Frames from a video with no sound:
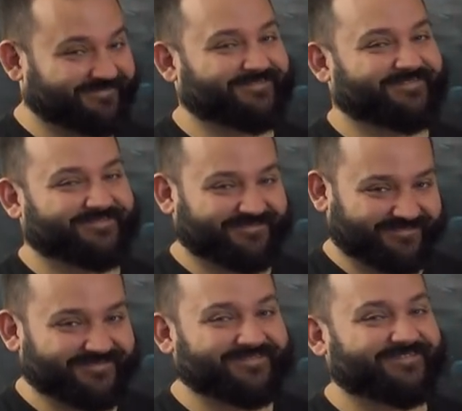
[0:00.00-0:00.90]

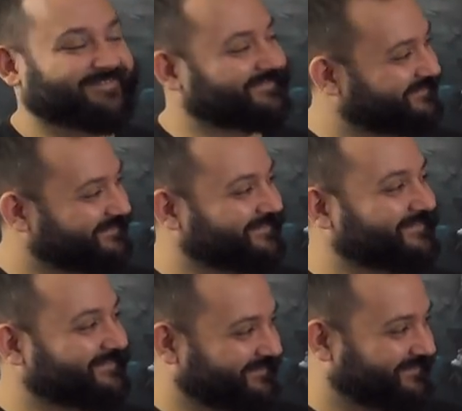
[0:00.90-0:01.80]

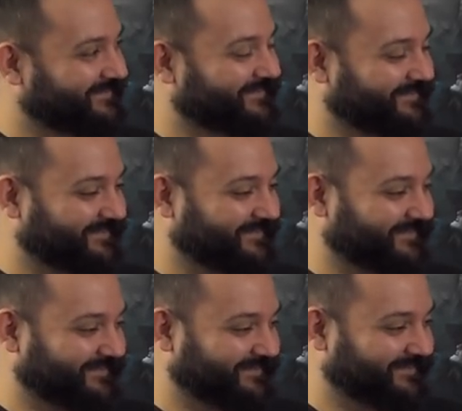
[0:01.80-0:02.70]

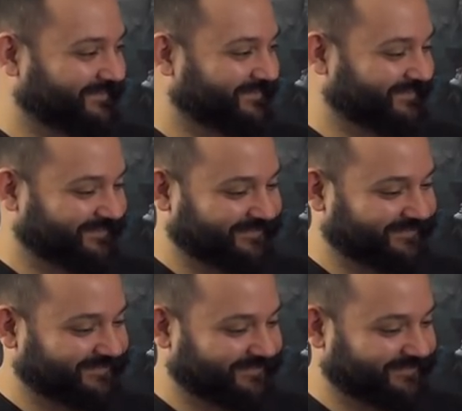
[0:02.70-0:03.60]

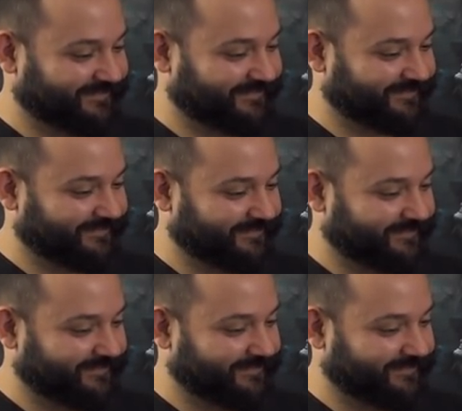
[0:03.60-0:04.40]
The person shown says nothing.